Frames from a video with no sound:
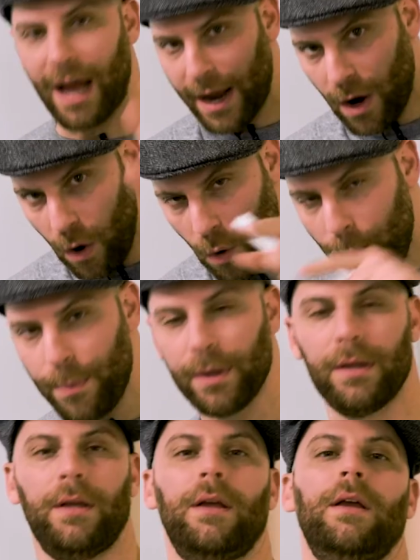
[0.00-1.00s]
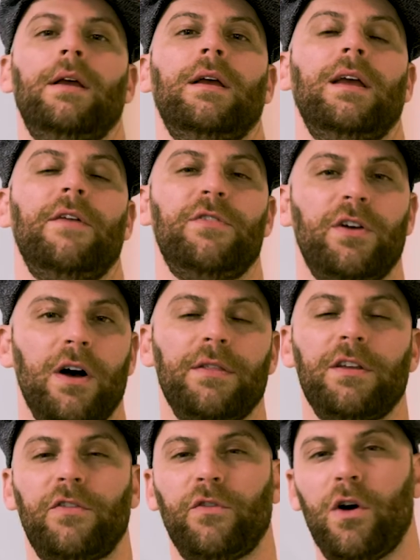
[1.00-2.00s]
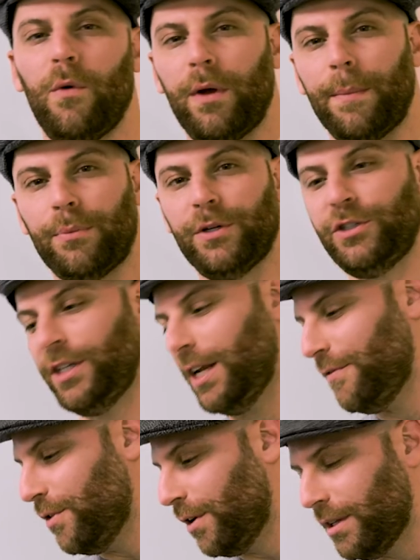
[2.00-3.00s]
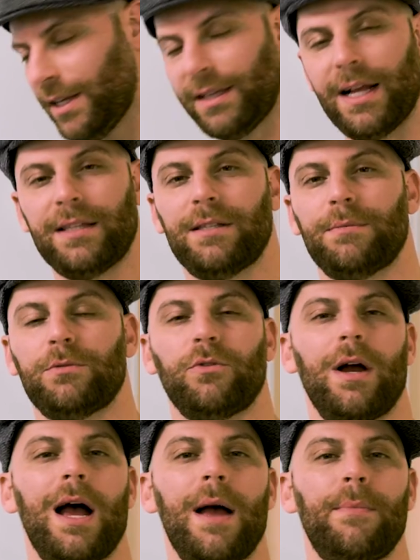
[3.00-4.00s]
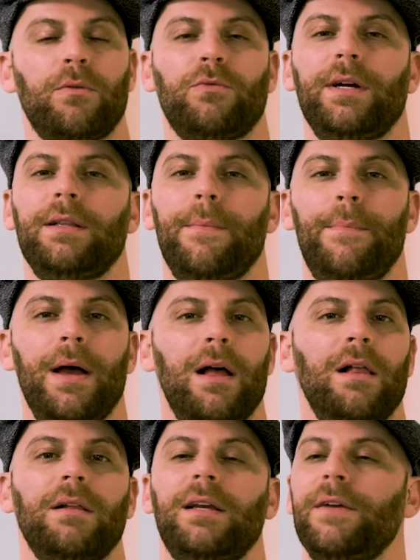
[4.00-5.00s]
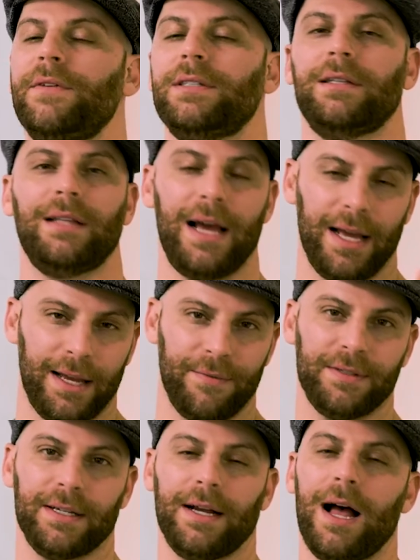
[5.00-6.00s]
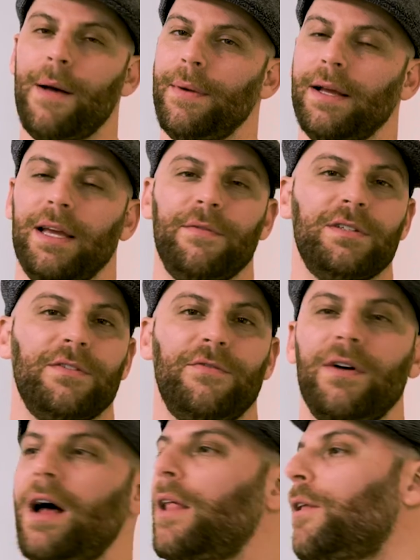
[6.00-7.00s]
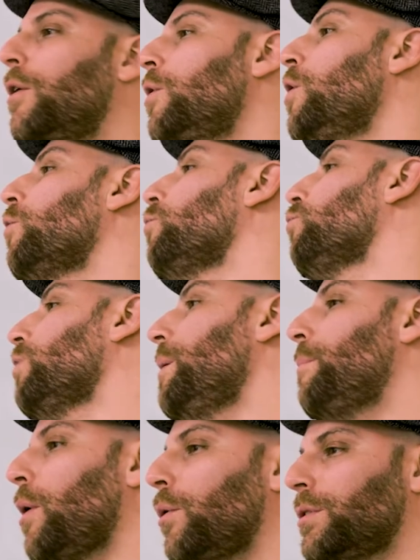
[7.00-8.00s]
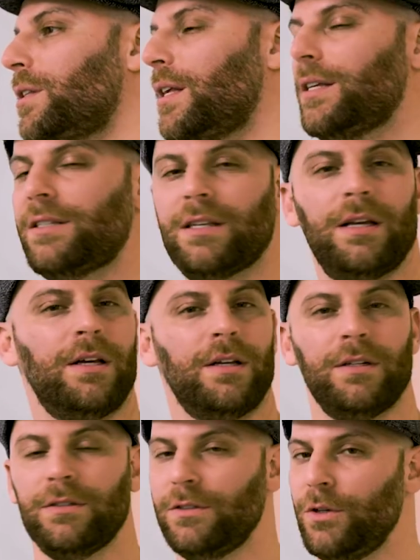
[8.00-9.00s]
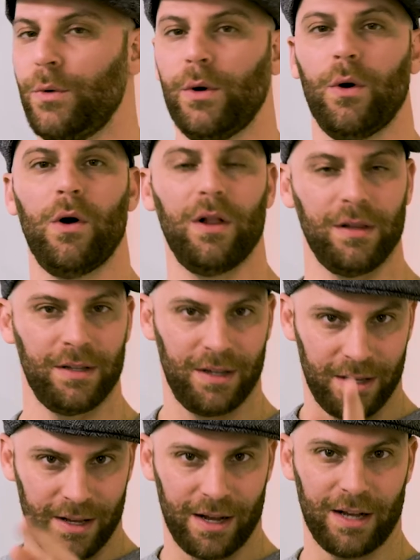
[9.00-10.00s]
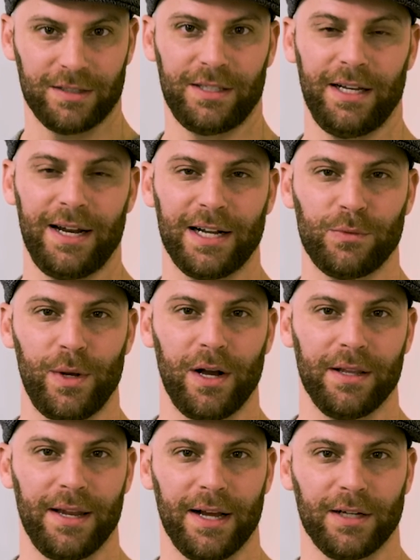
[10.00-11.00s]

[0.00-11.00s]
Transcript: I hope. If you've gone this far, we appreciate if you click that subscribe, ring the bell, give us a like, give us a comment, give us a follow, repost this, do it all. I'll see you next week on the